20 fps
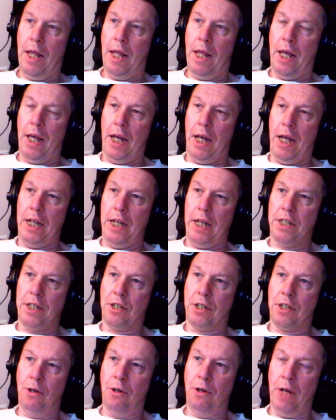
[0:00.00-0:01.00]
And he's
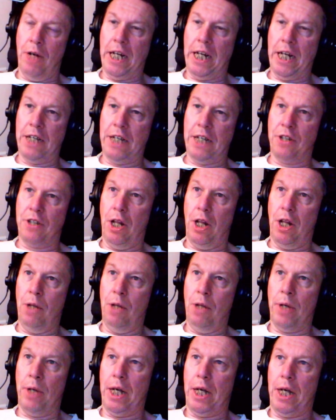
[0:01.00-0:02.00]
calling this Look
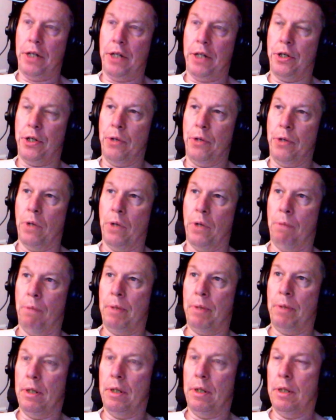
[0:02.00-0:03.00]
at Europe.
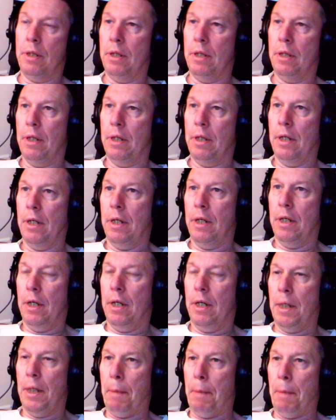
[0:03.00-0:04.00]

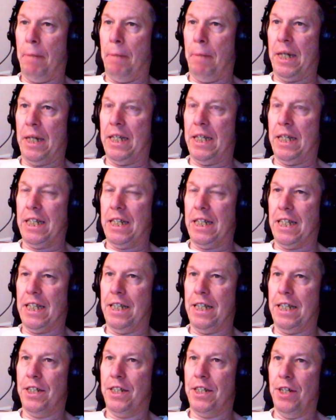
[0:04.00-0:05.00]
But this
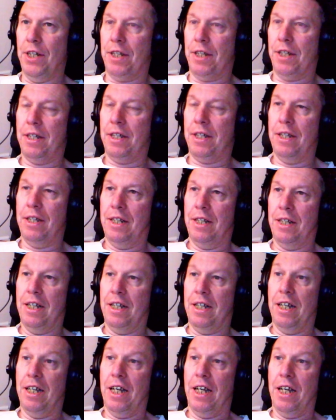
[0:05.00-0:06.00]
is not
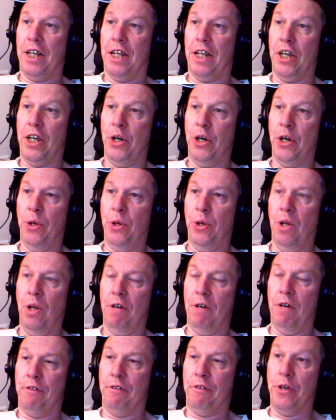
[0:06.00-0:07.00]
the whole
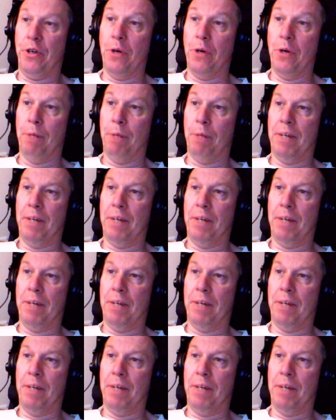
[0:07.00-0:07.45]
of Europe.